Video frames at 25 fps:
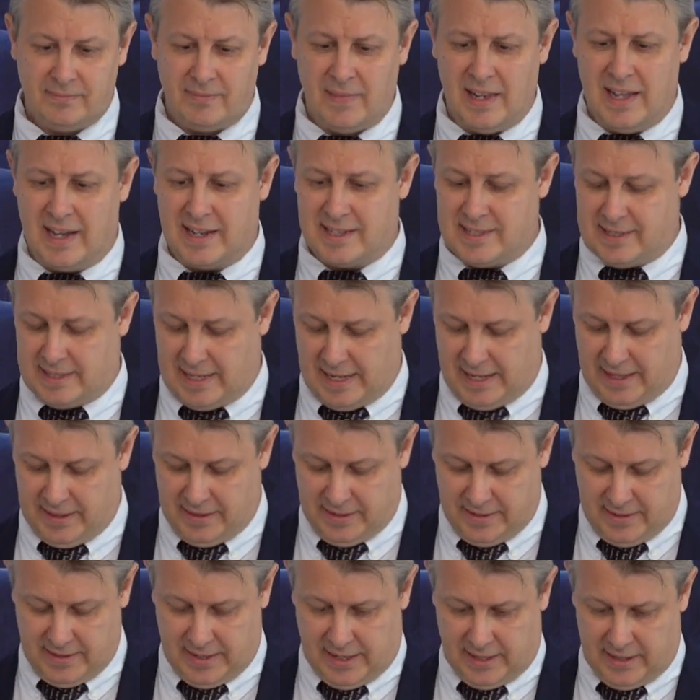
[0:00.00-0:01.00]

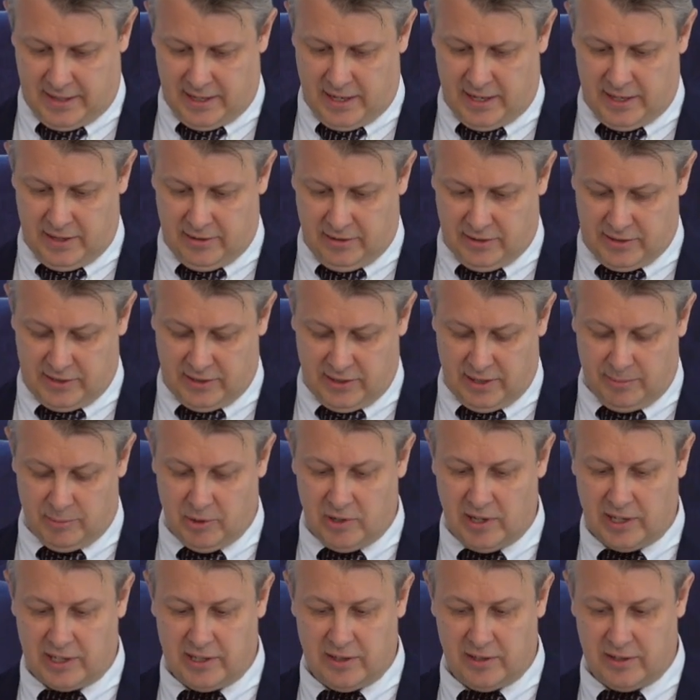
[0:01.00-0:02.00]
extent, and also the
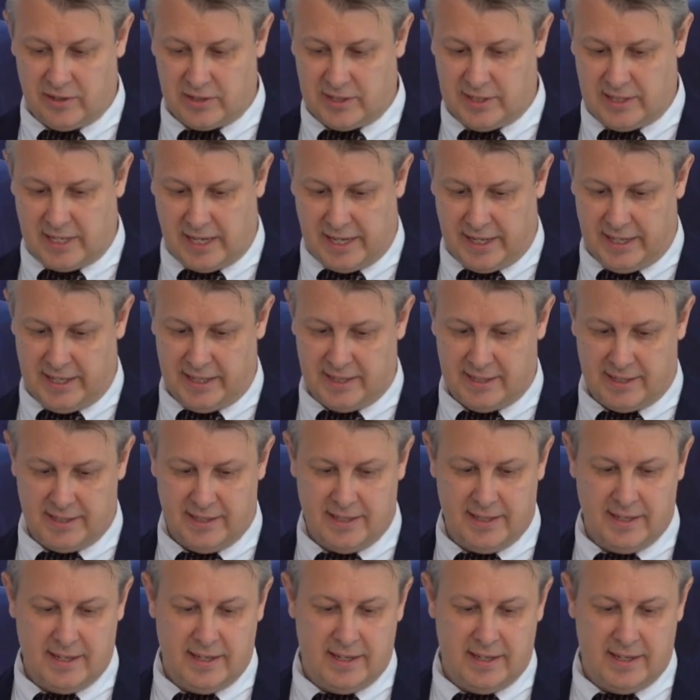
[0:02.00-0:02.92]
molecular studies.